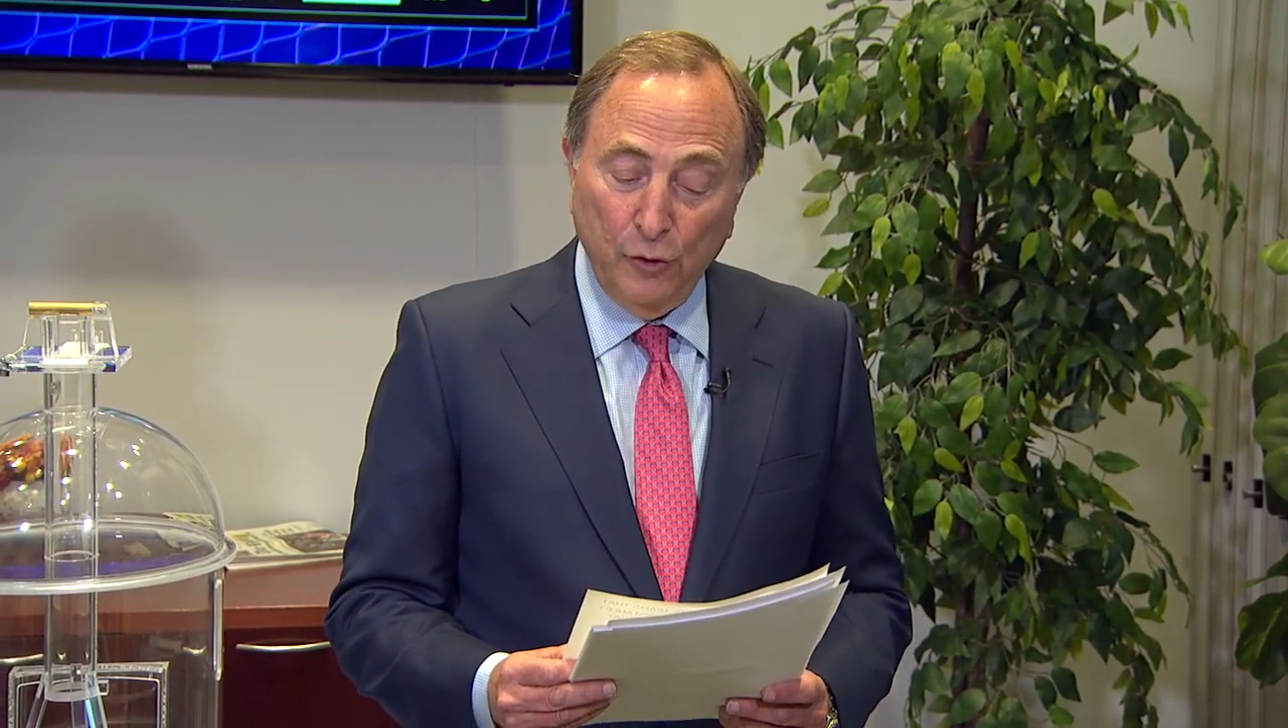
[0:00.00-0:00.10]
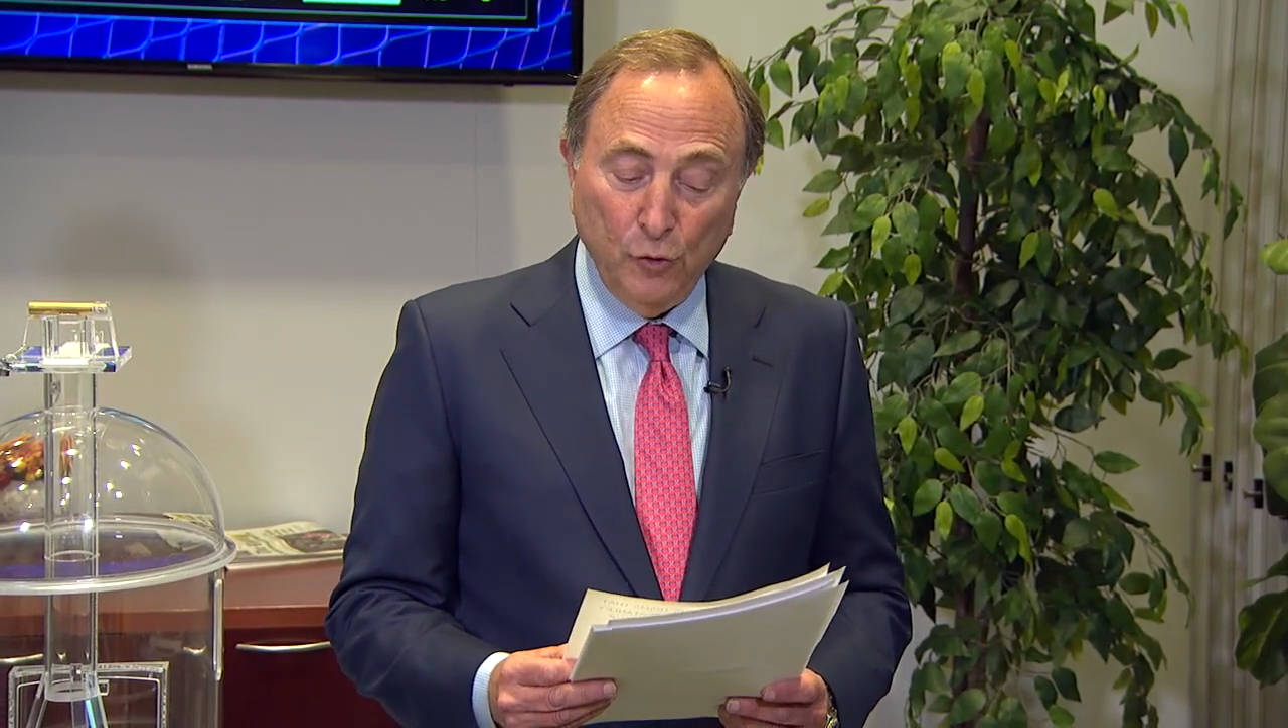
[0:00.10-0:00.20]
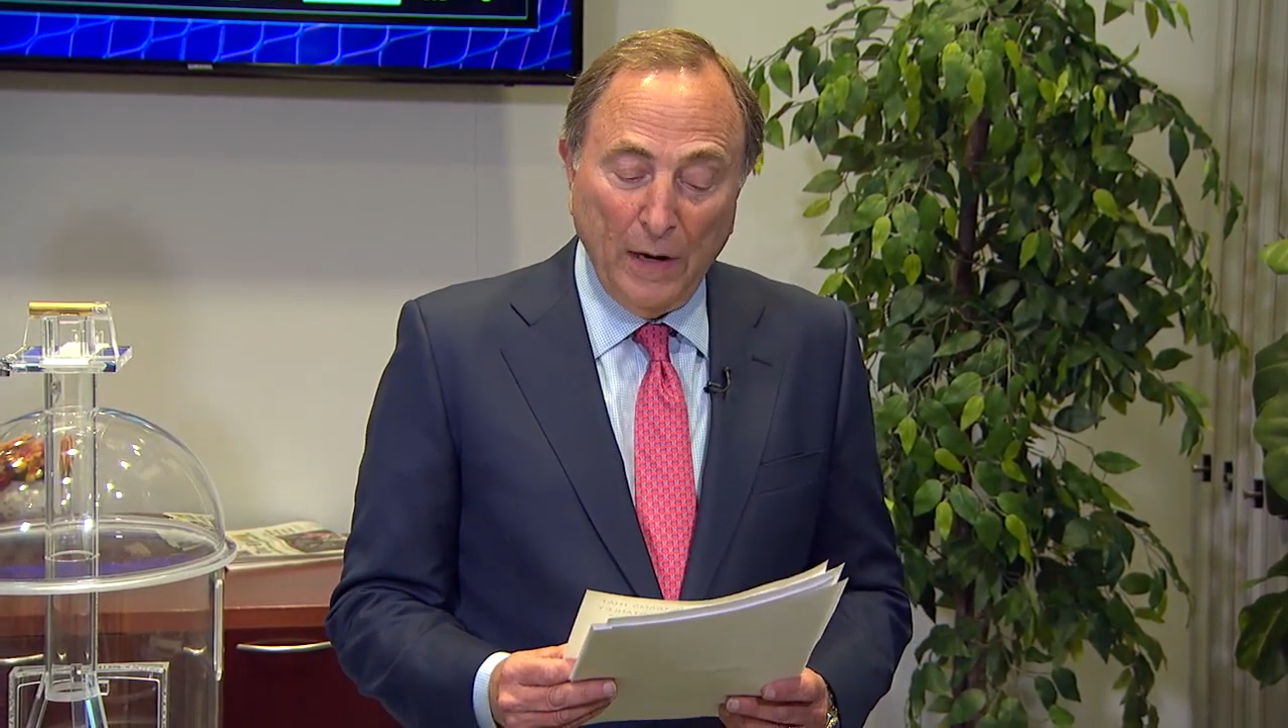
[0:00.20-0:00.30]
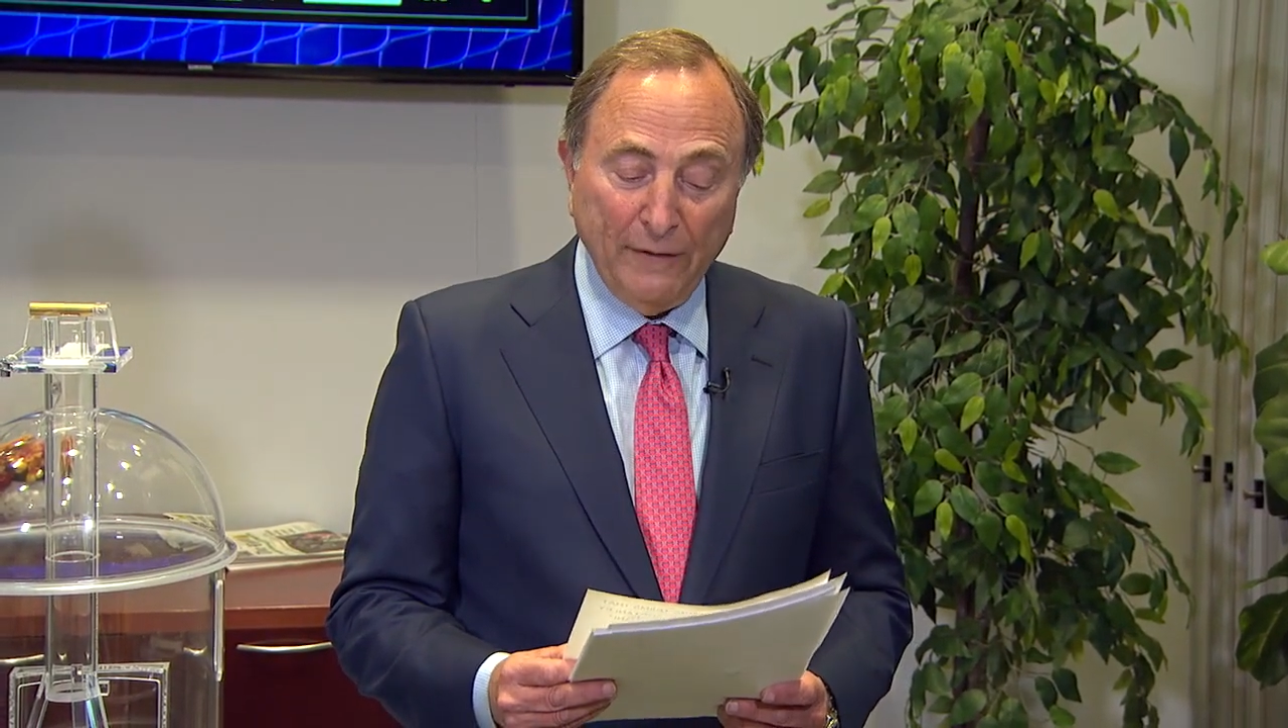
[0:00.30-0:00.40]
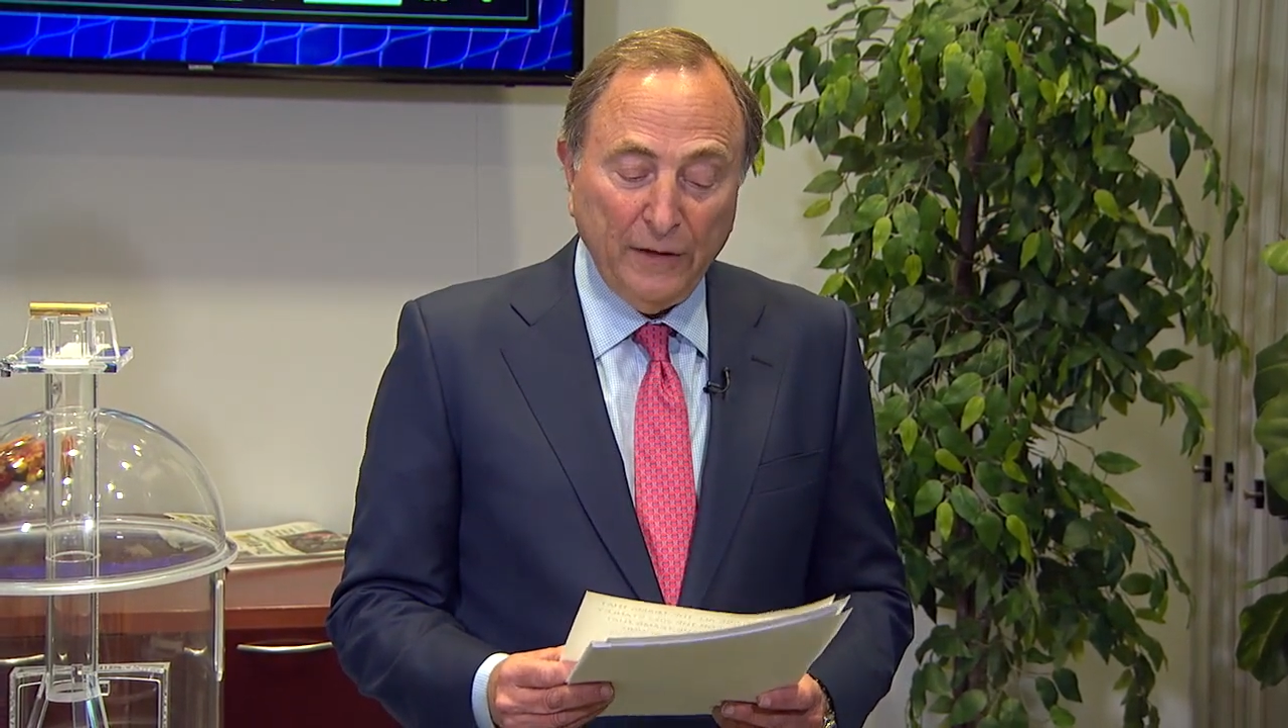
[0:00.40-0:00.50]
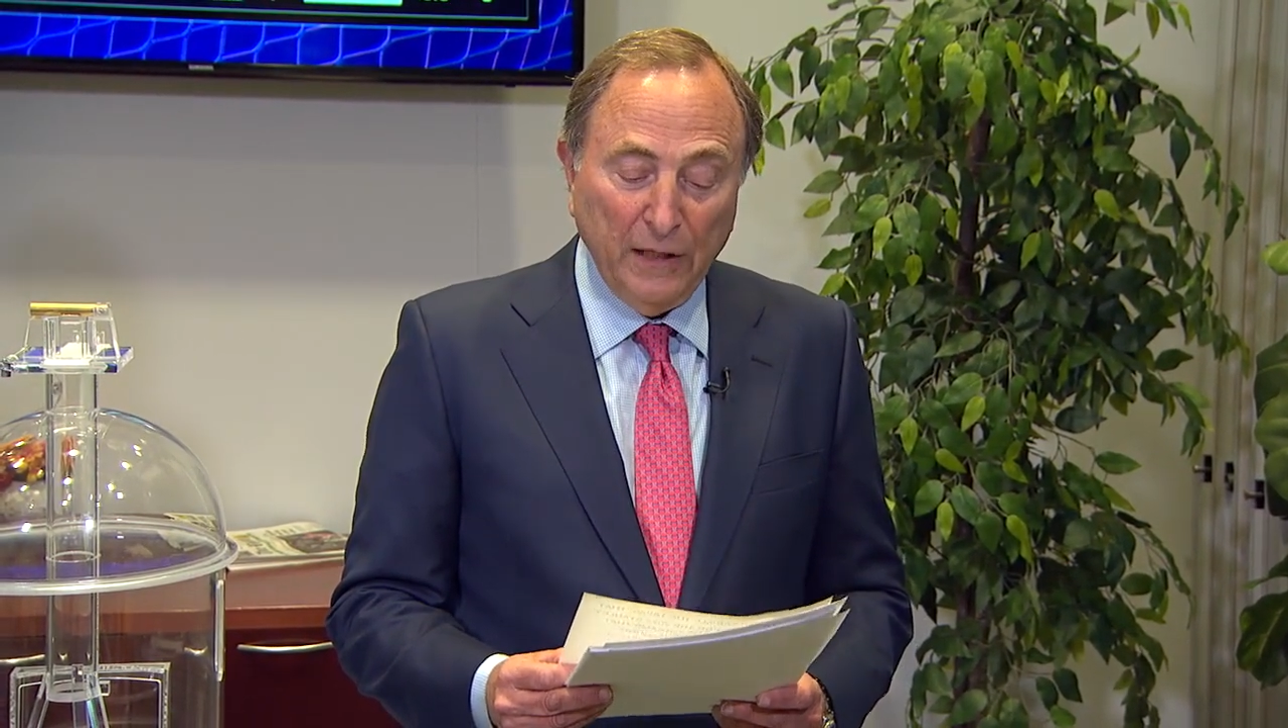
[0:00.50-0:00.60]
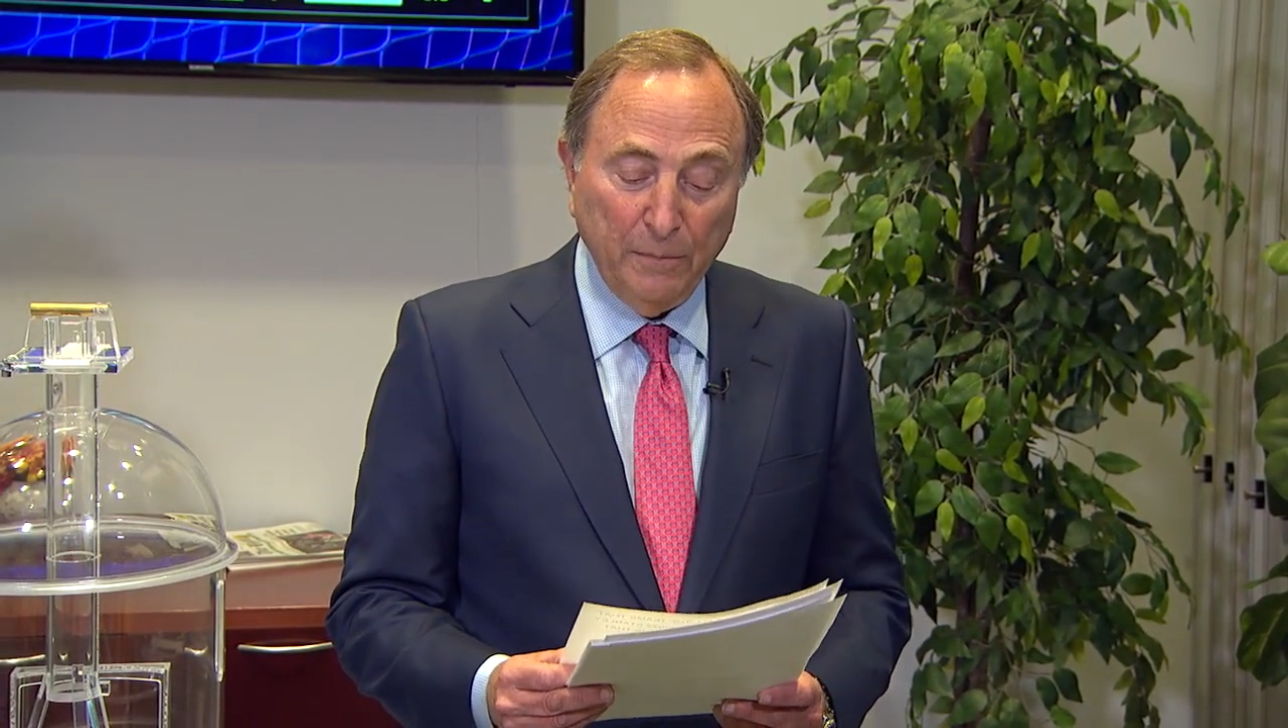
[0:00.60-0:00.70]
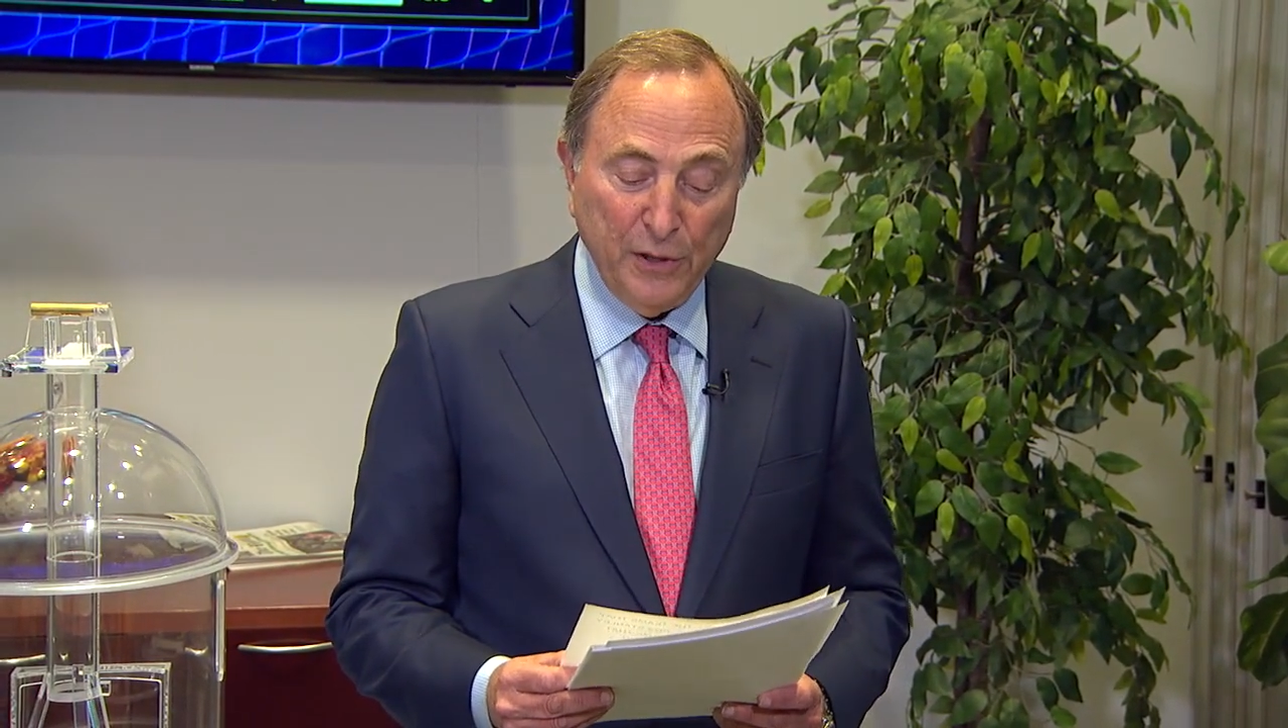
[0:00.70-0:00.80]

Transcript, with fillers: drafting